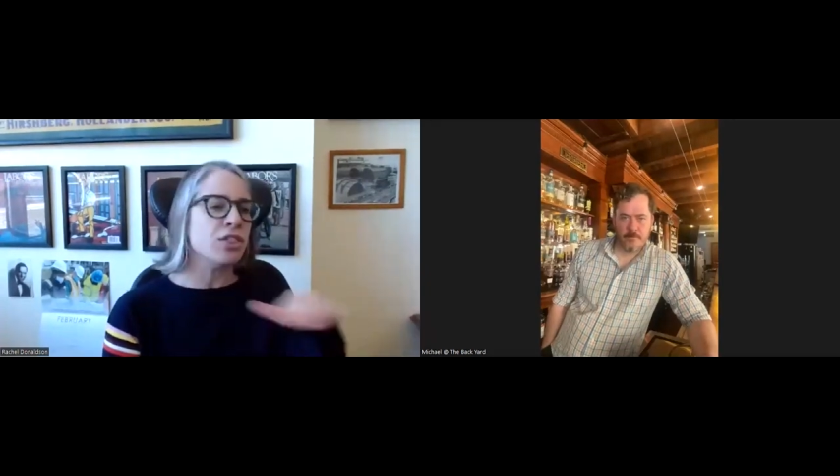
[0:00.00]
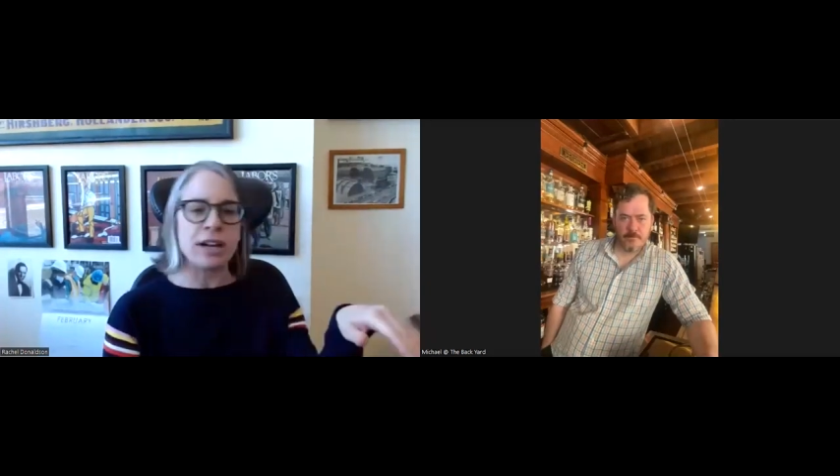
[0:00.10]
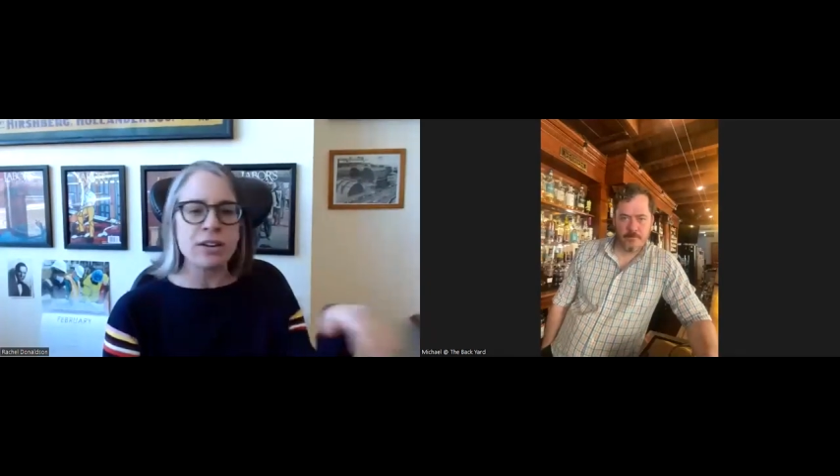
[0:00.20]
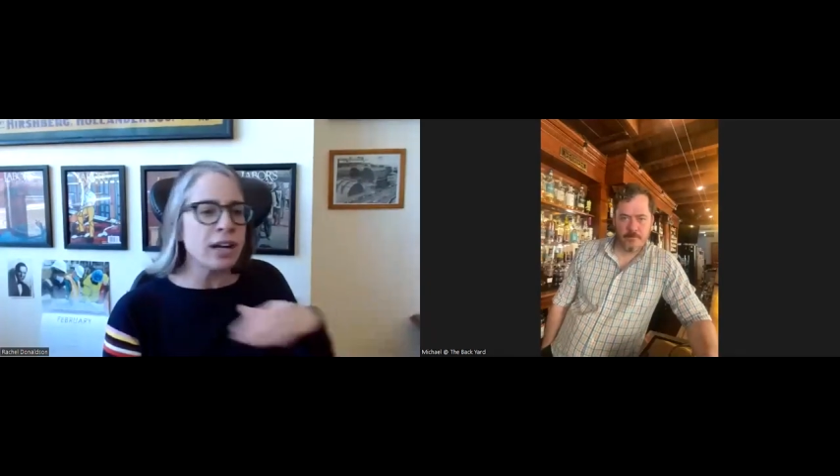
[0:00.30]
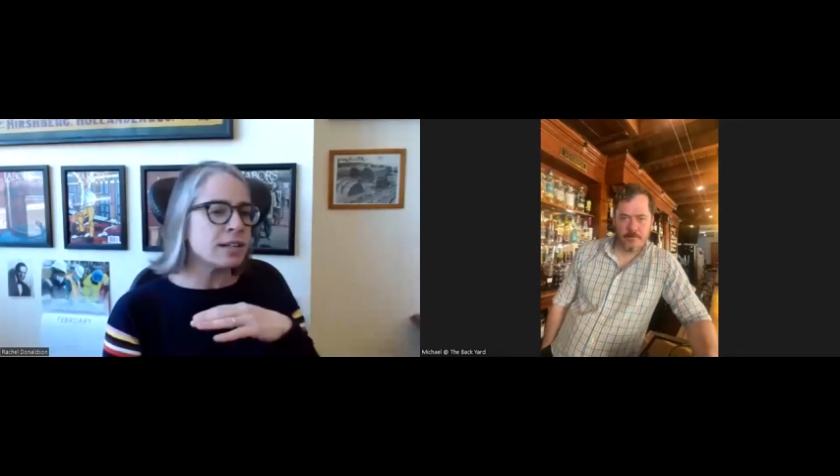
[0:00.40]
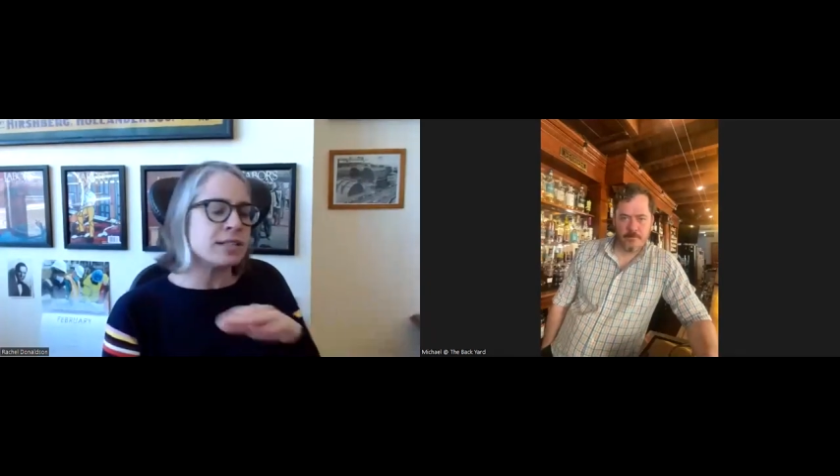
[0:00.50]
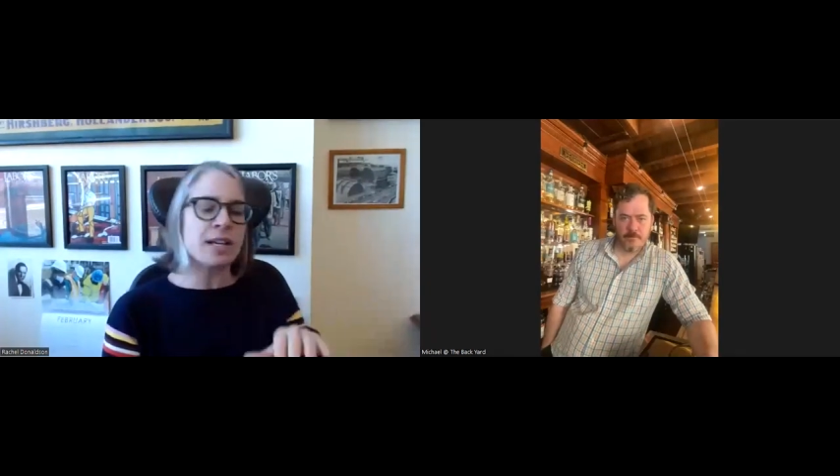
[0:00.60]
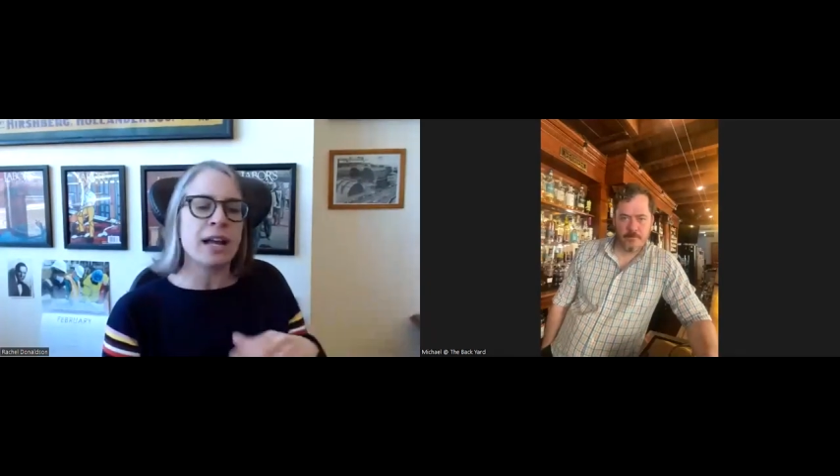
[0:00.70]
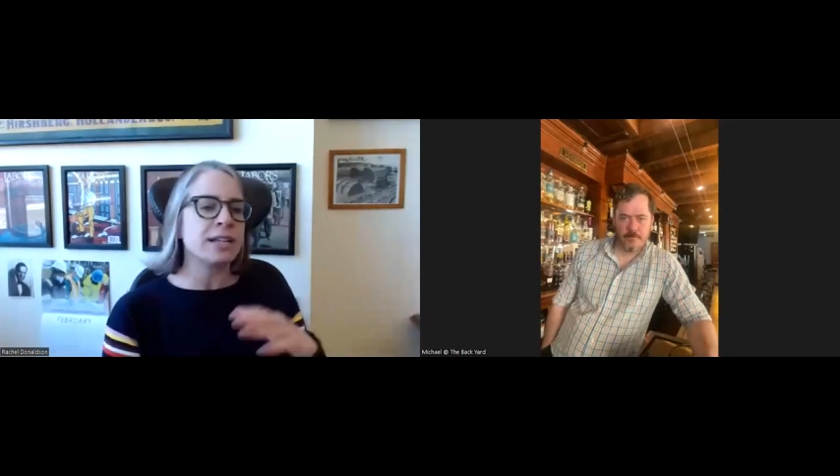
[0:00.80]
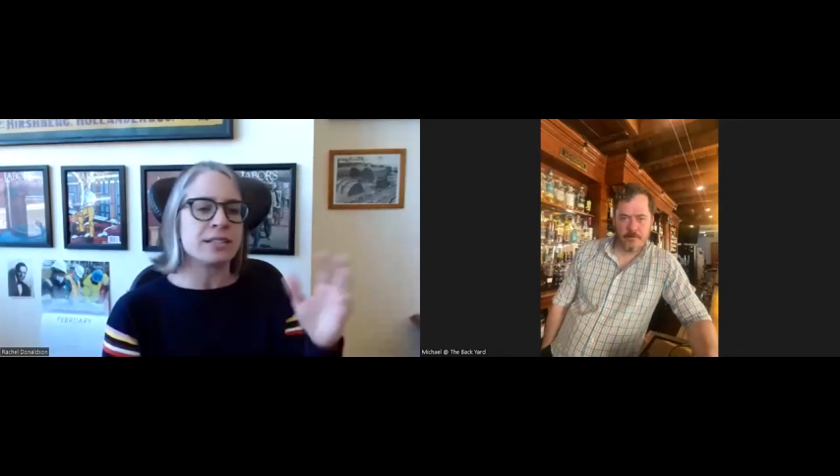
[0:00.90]
they're not going to
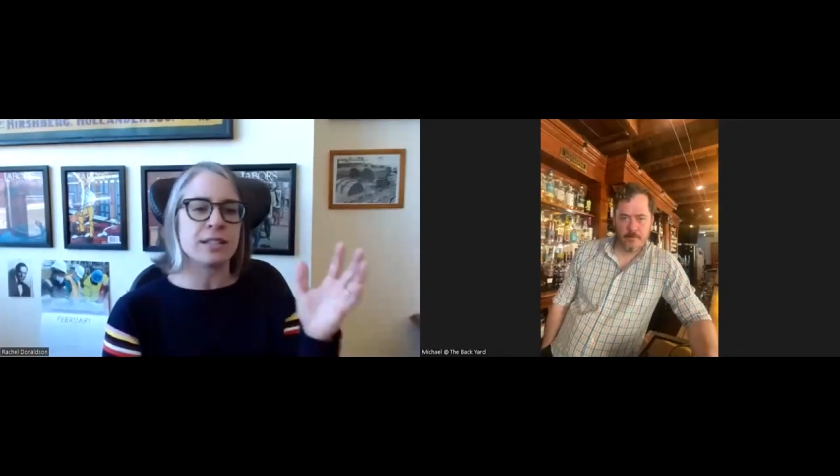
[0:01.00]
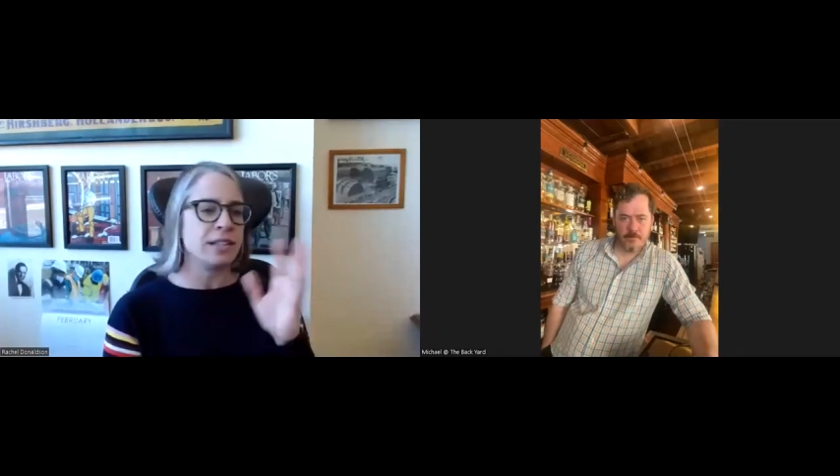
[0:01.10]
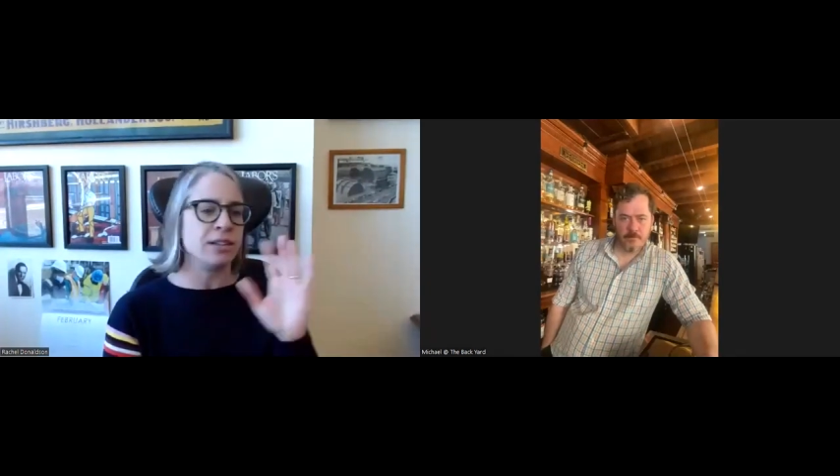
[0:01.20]
tie into the,